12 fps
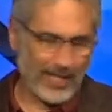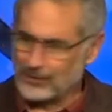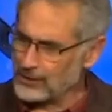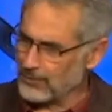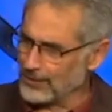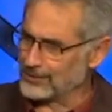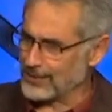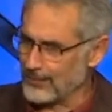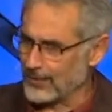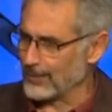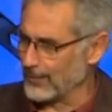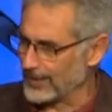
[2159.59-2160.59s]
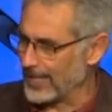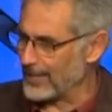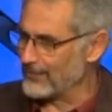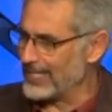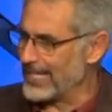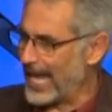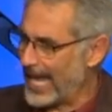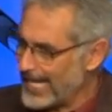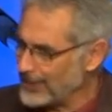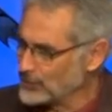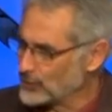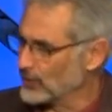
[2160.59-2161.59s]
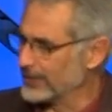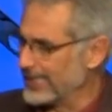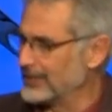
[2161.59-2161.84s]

I just want you to stop and think about that. If the angel